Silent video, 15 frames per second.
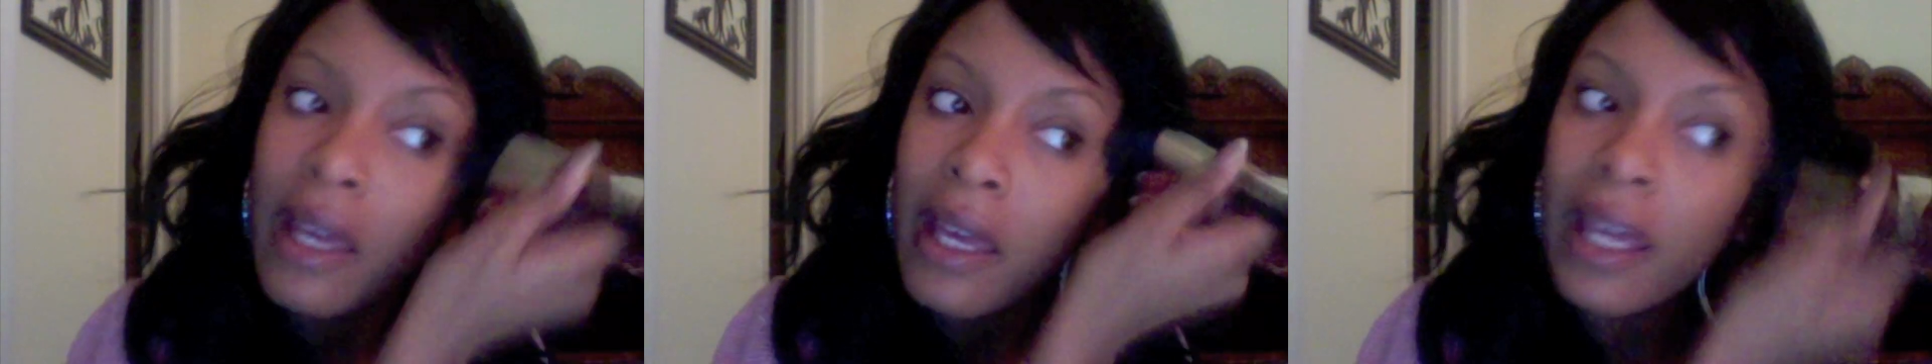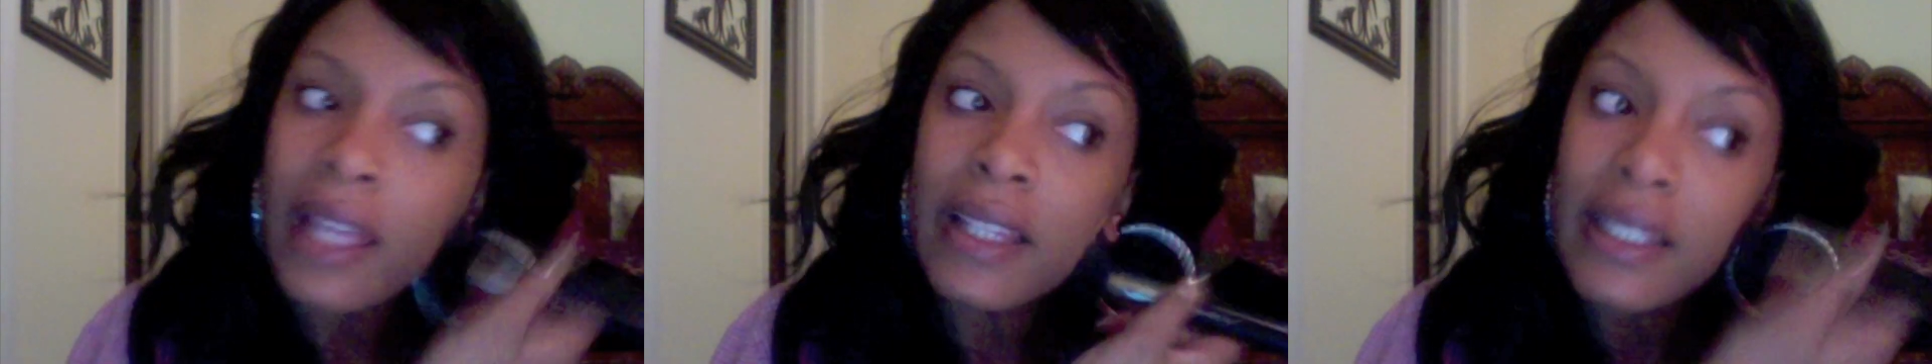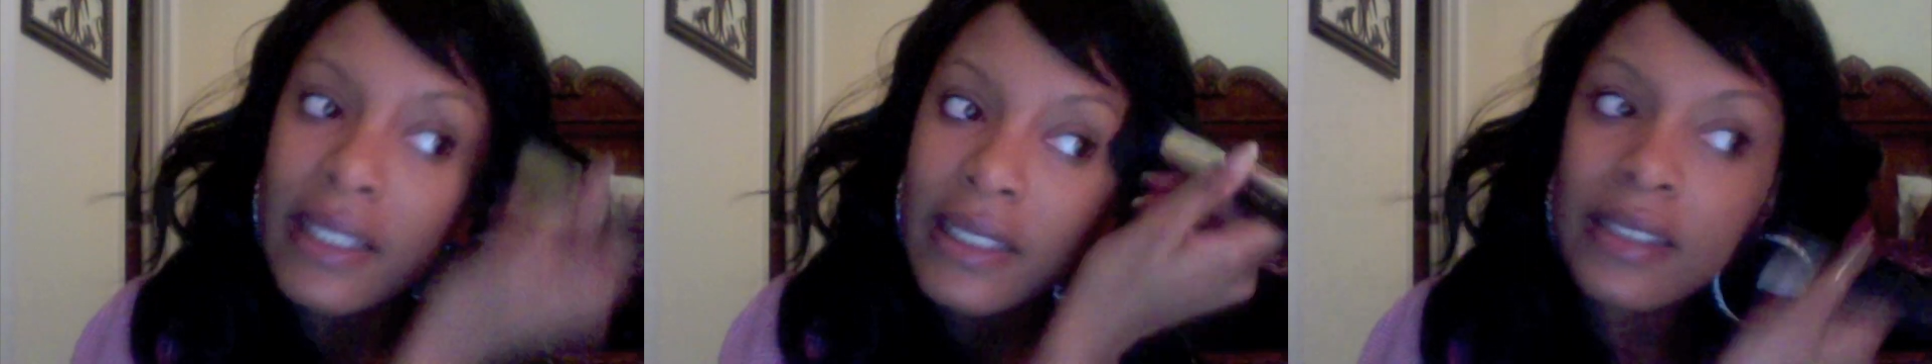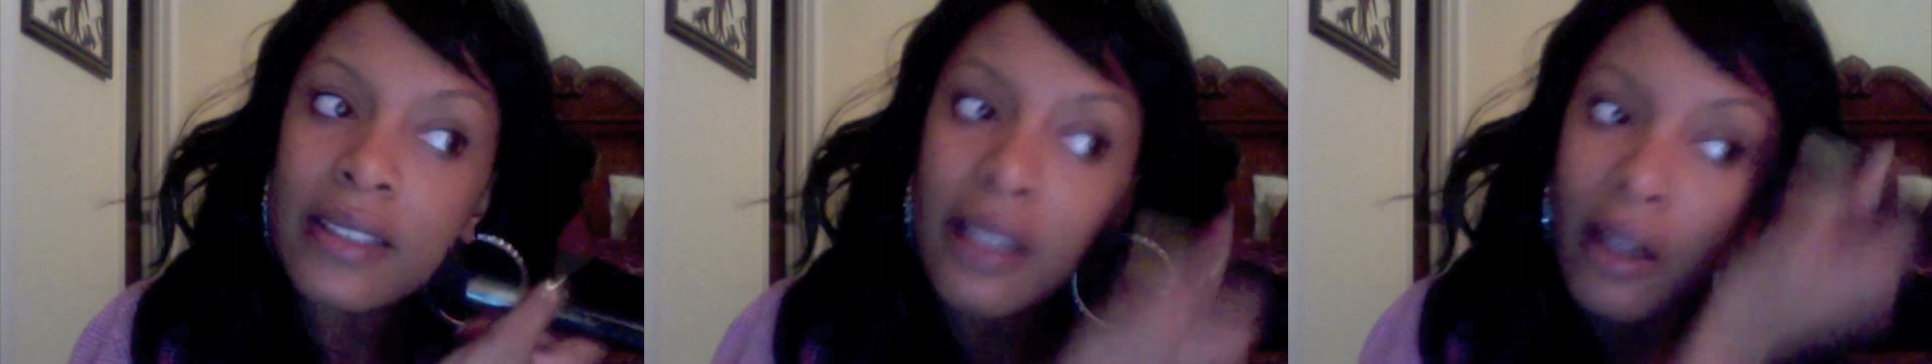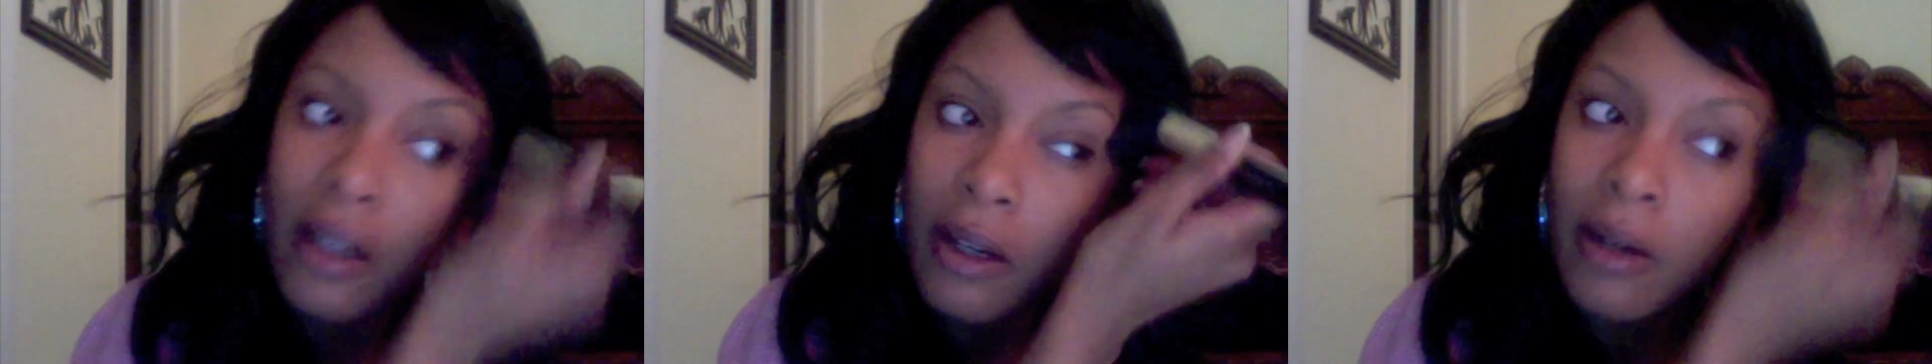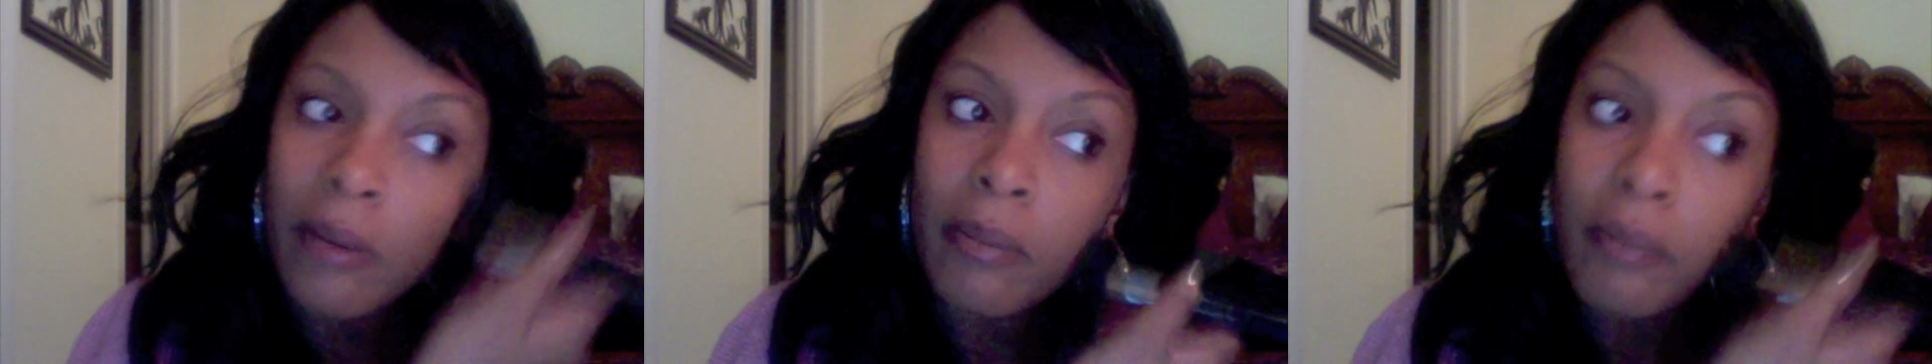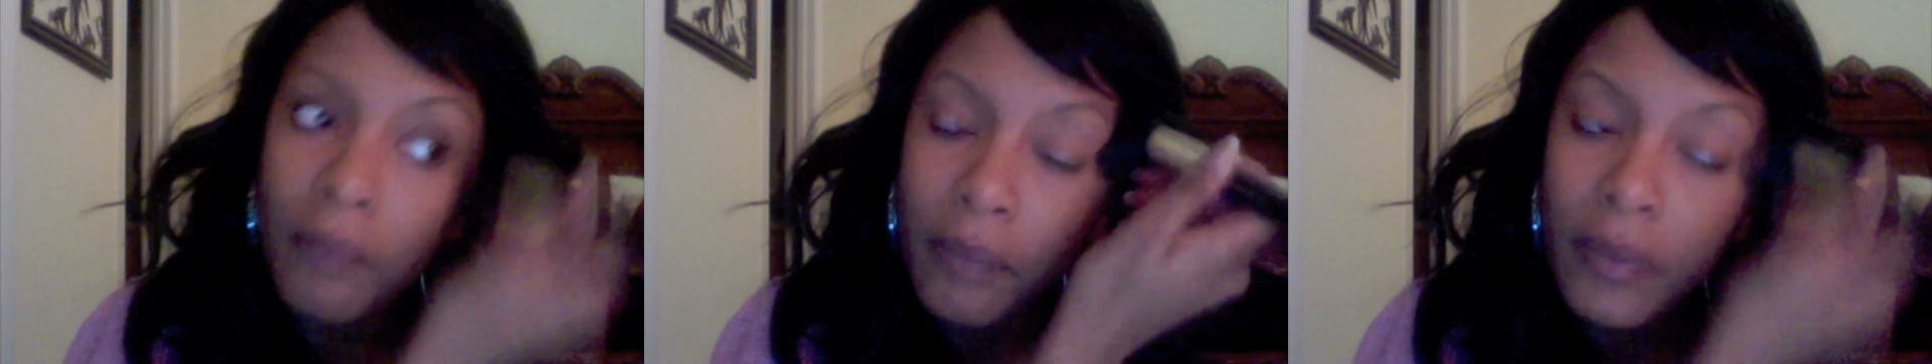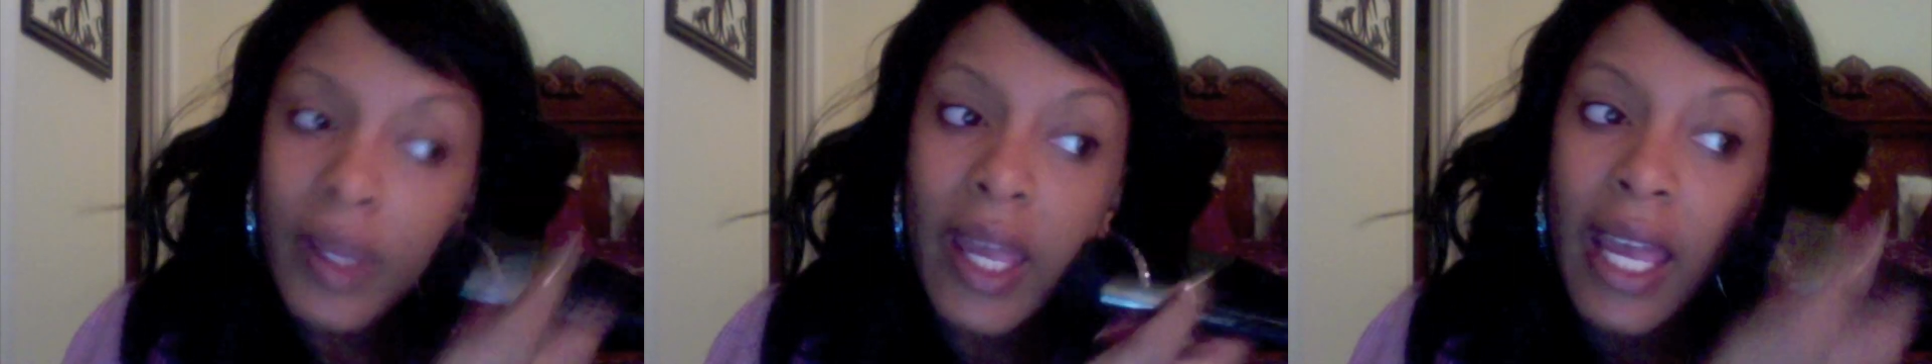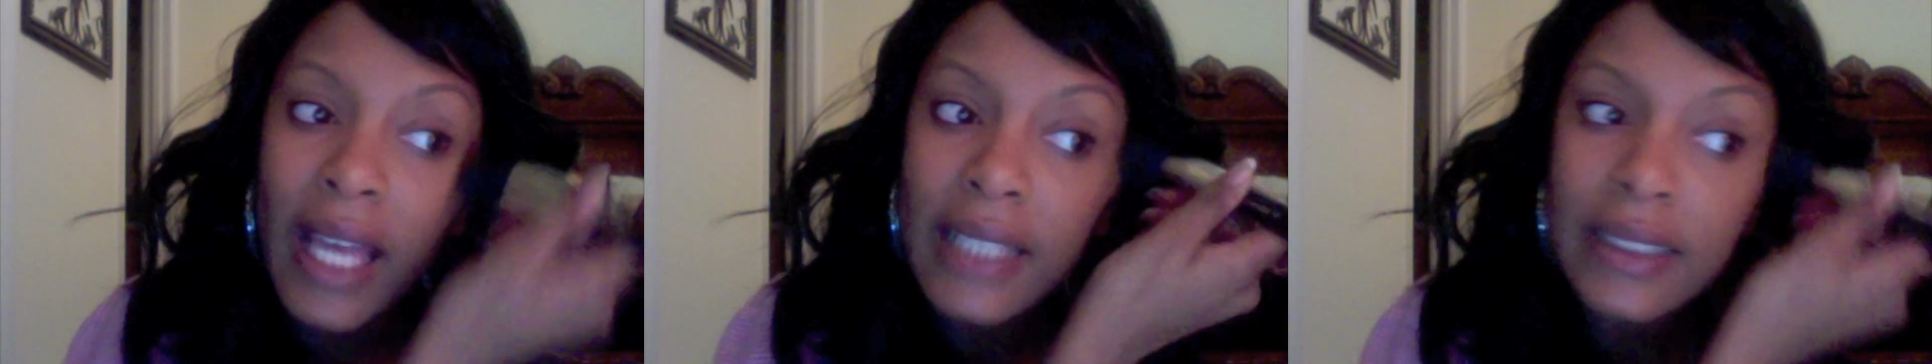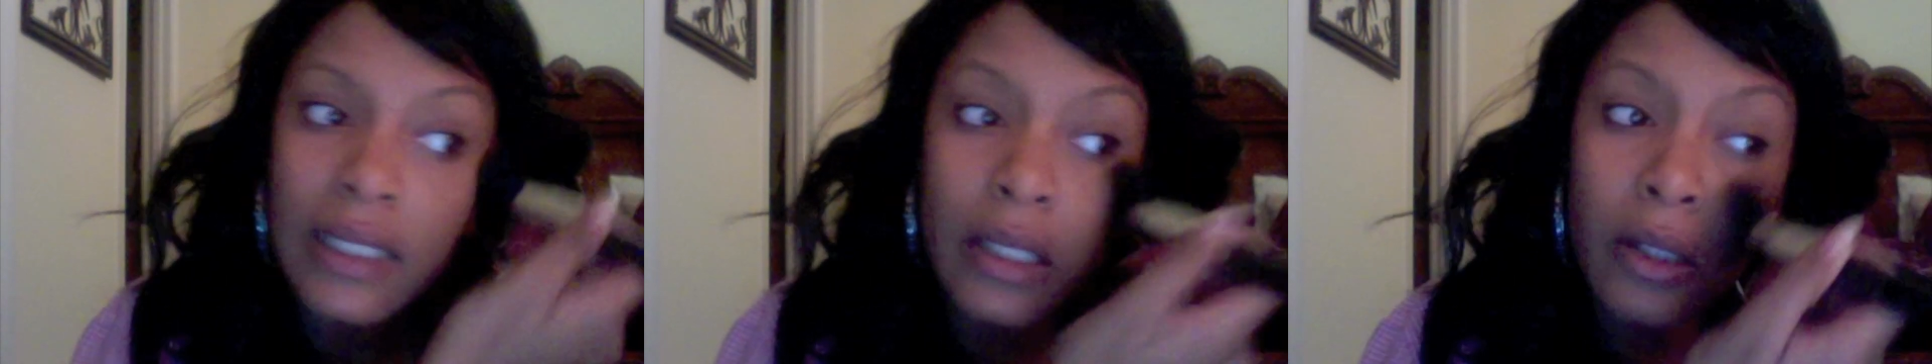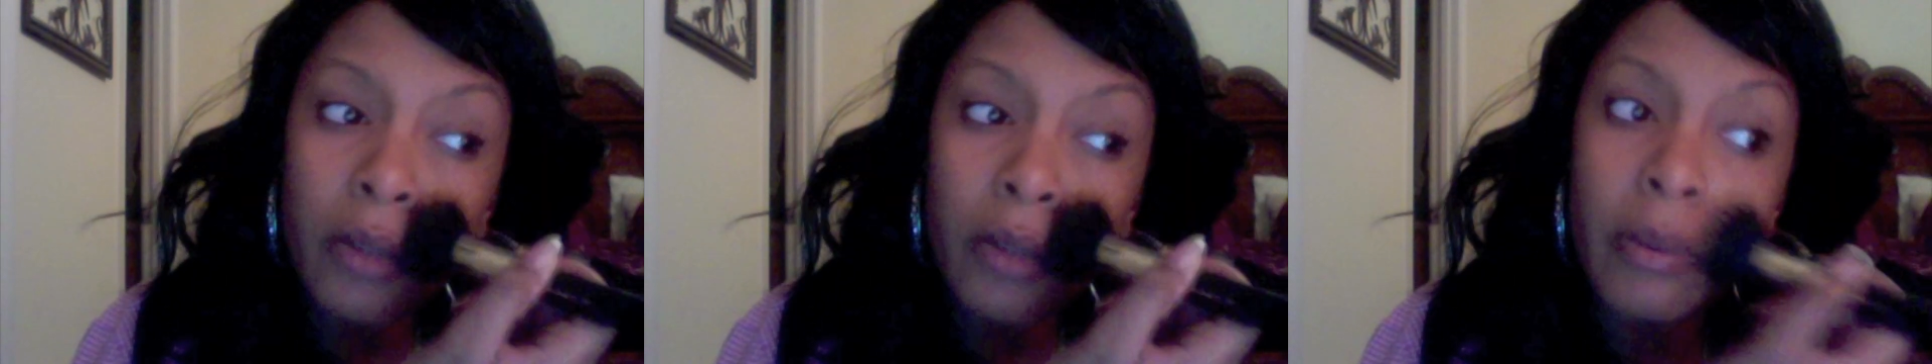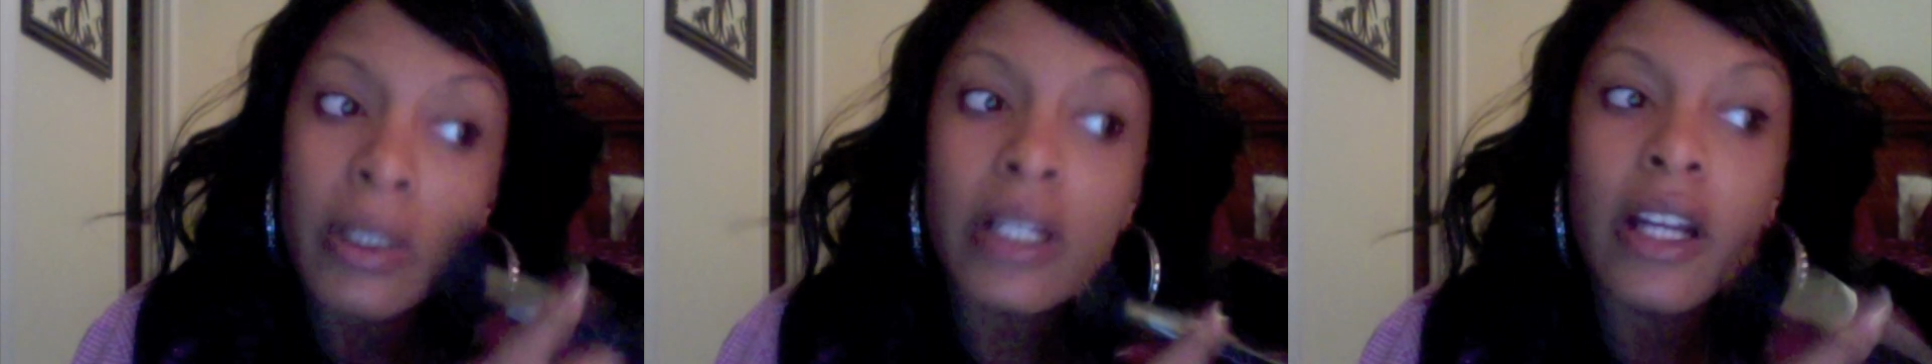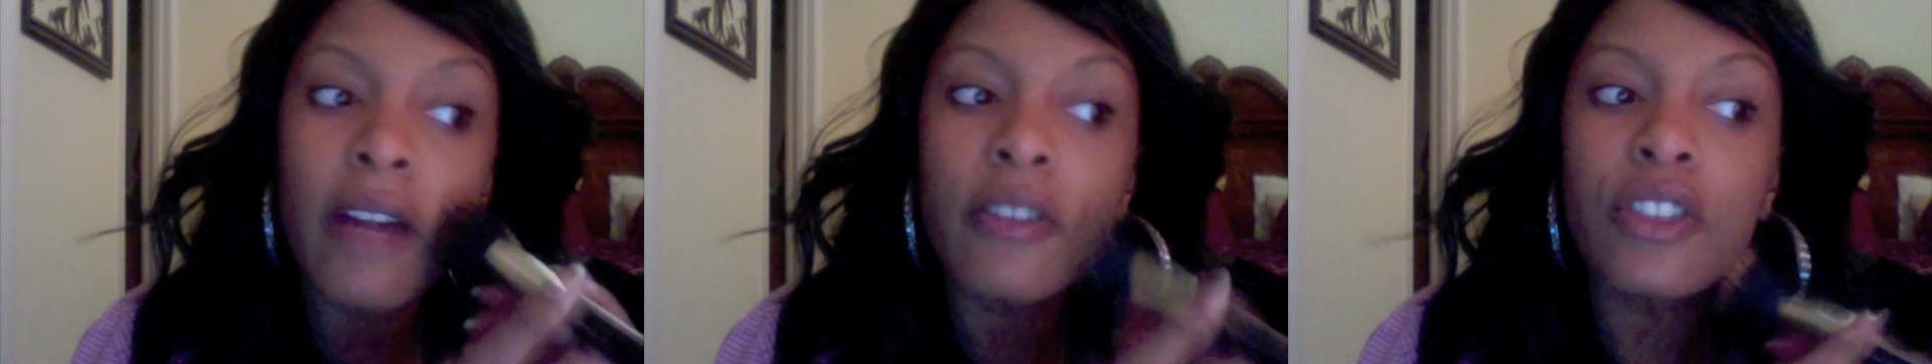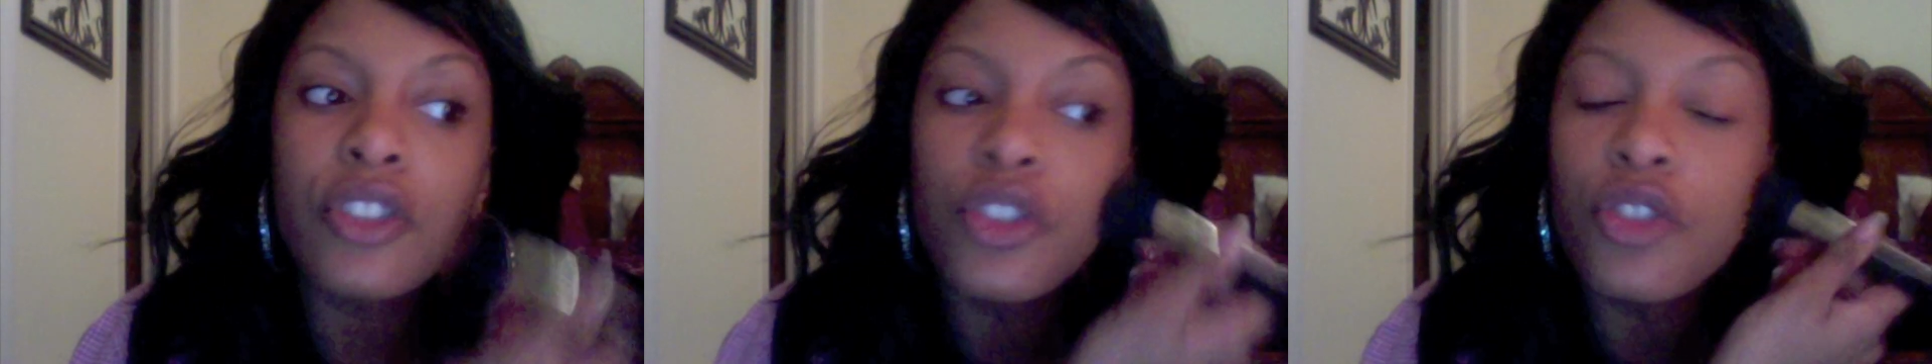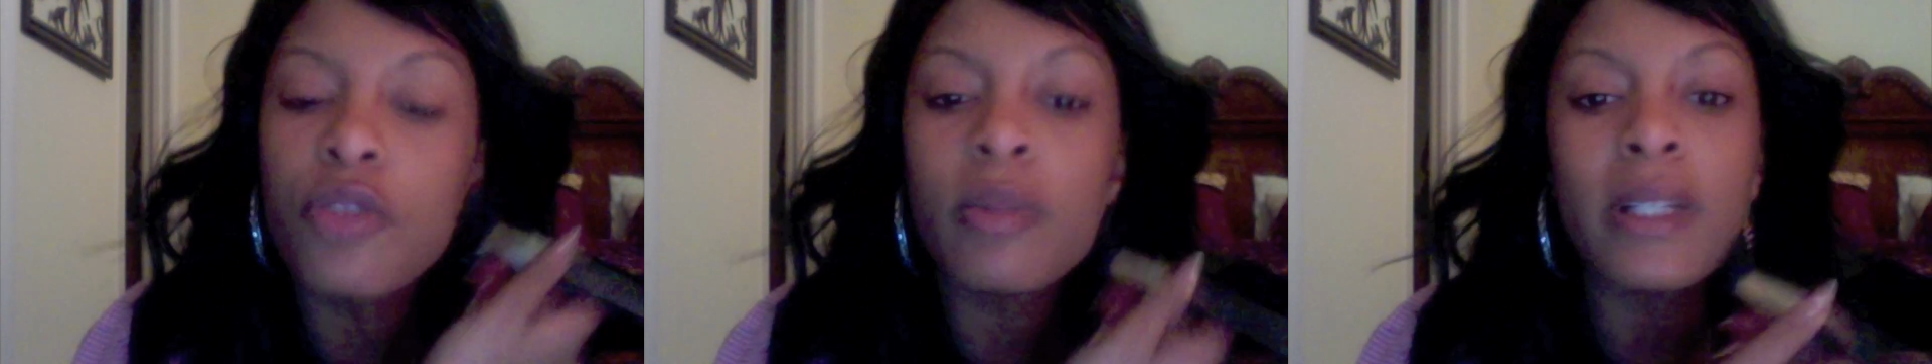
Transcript: And this adds a little bit of coverage too,